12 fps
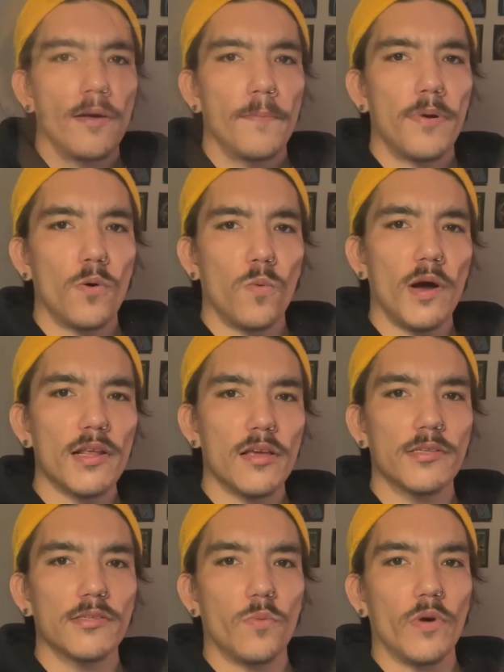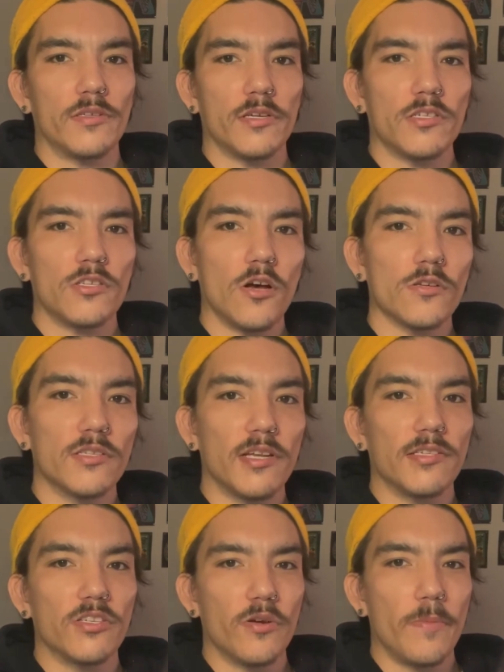But what is the winter
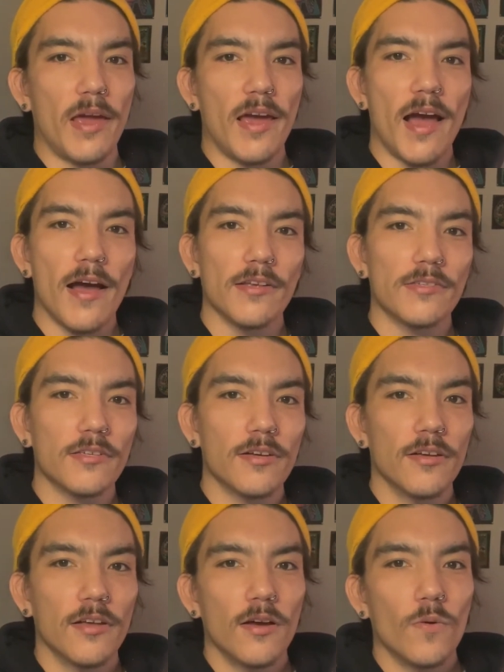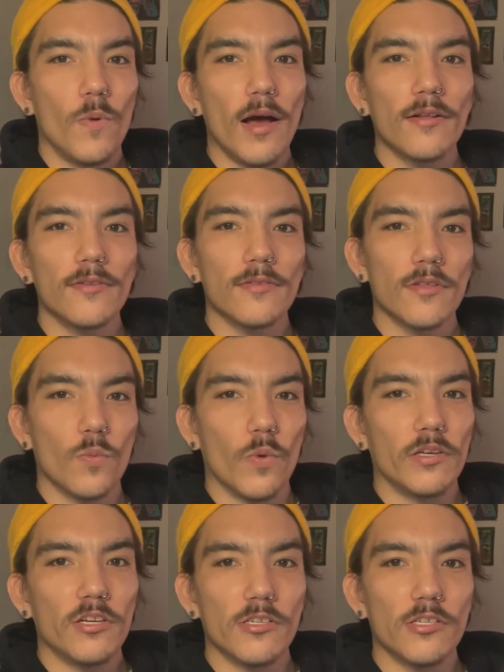solstice, you may ask? Well, the
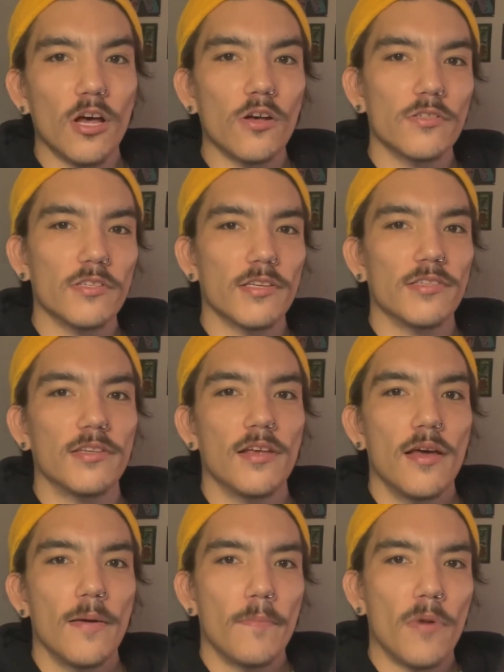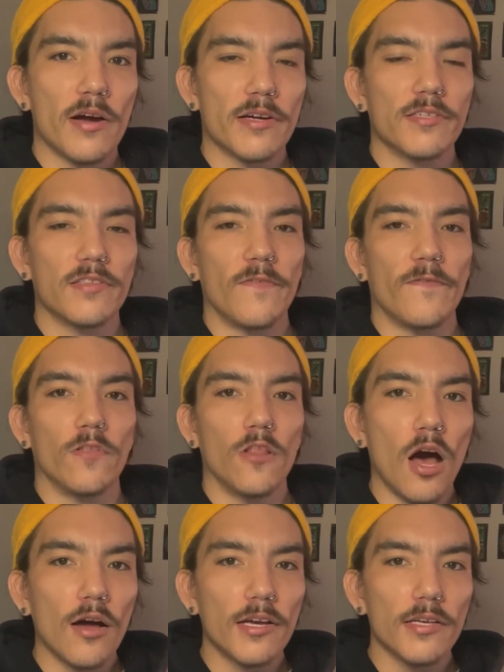winter solstice marks the
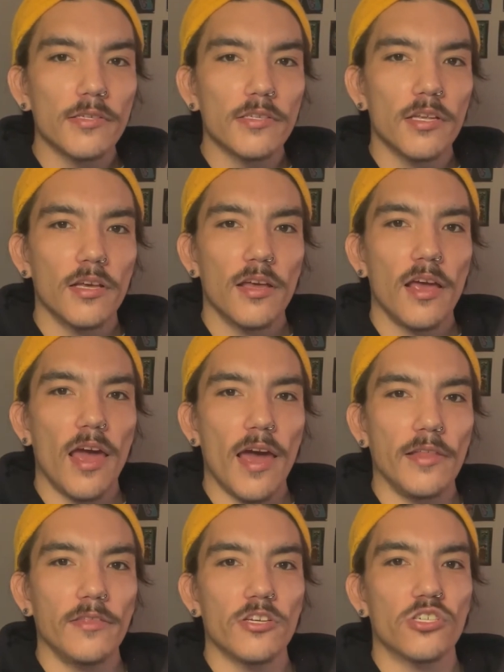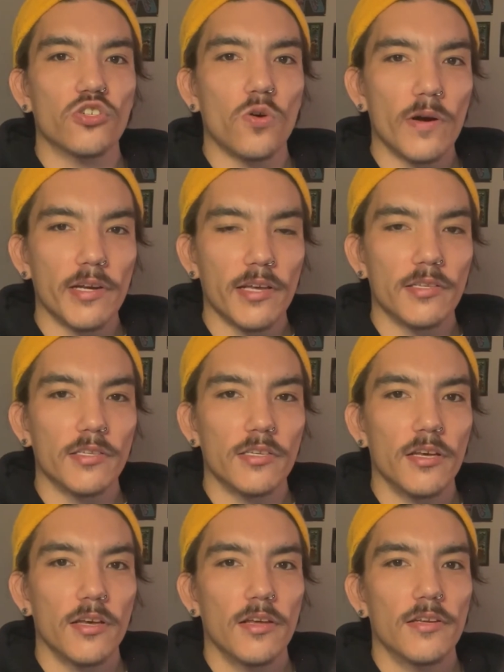longest and the shortest
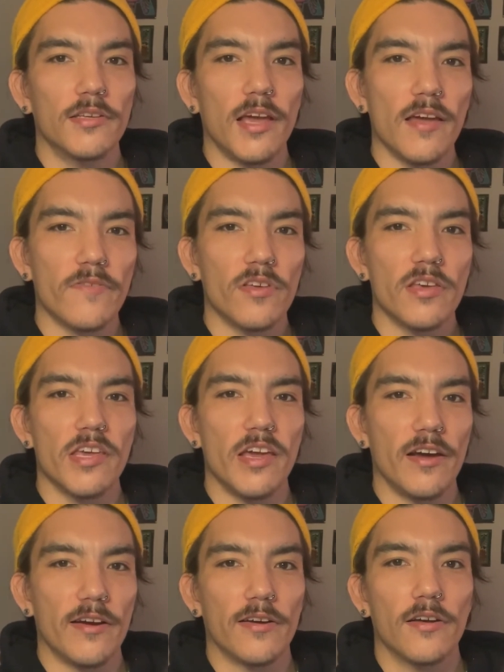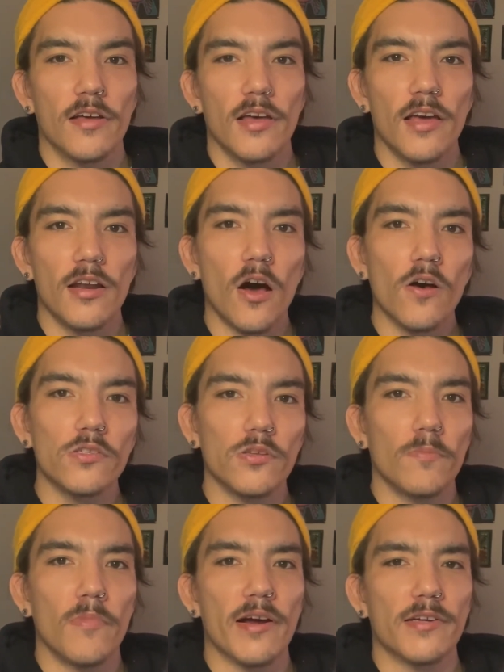day of the year. It also
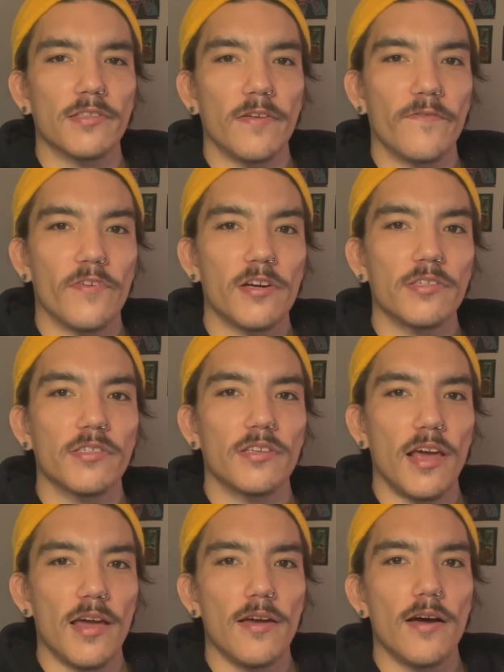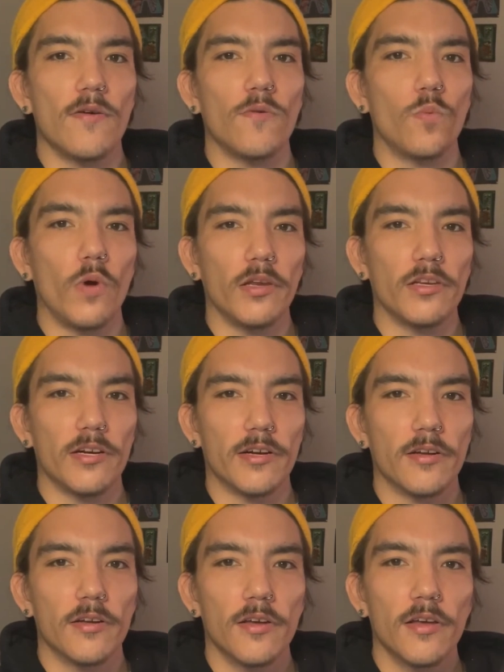marks the first day of winter.
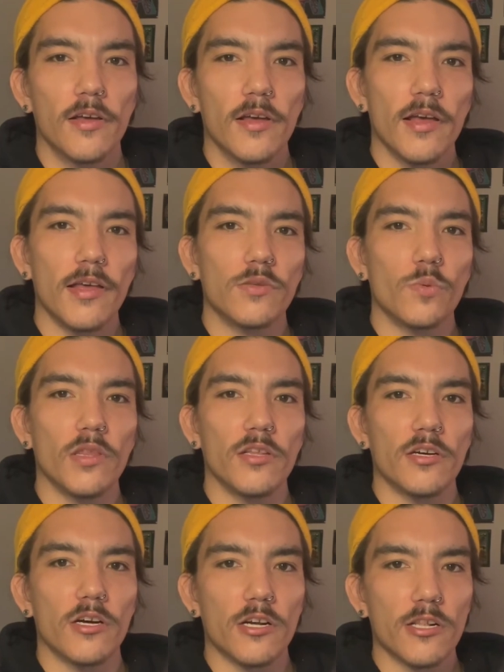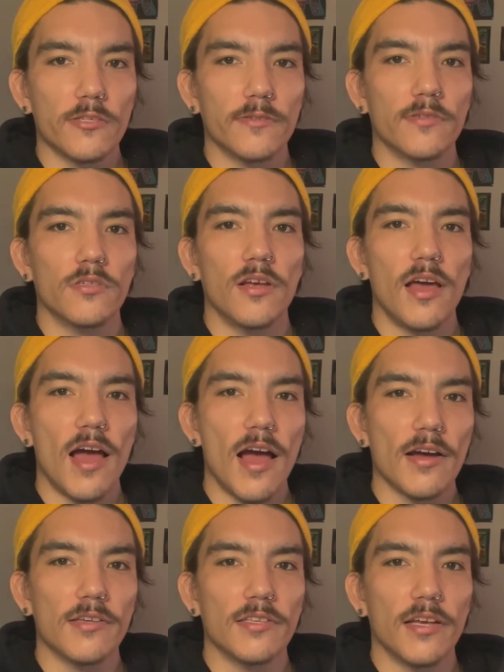It's when the Earth's
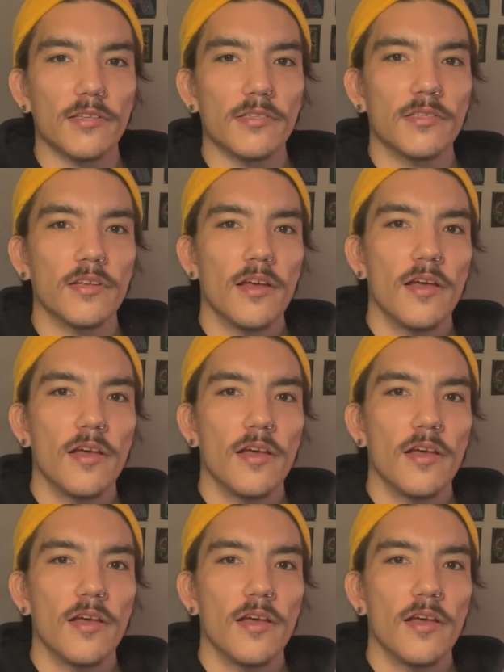axis